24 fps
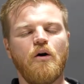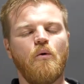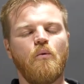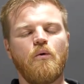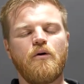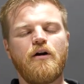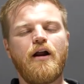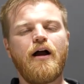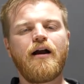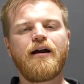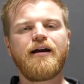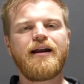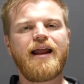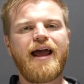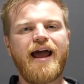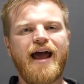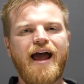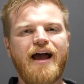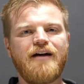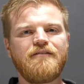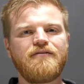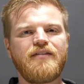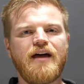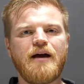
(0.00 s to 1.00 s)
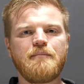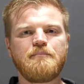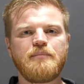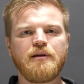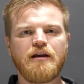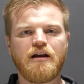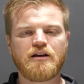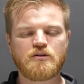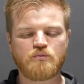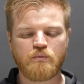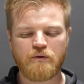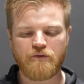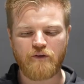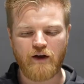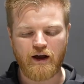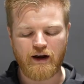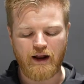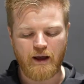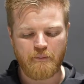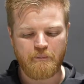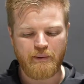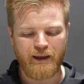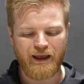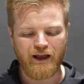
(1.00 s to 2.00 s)
We're not going to have that because we've
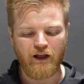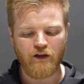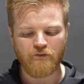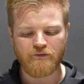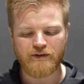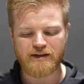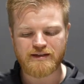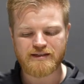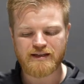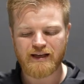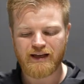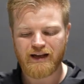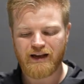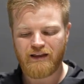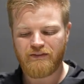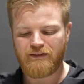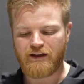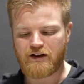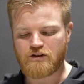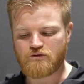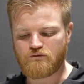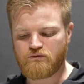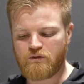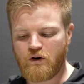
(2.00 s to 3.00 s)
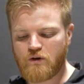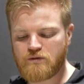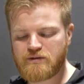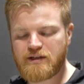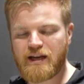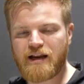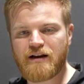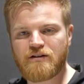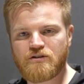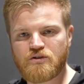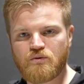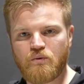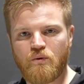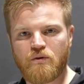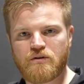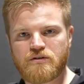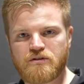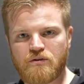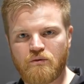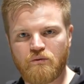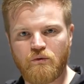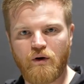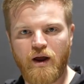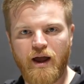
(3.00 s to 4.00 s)
got a pelvis that is rotating
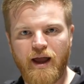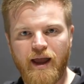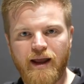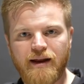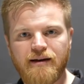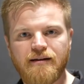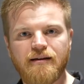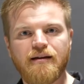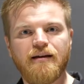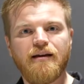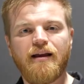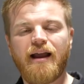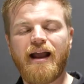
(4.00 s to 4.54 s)
towards the right.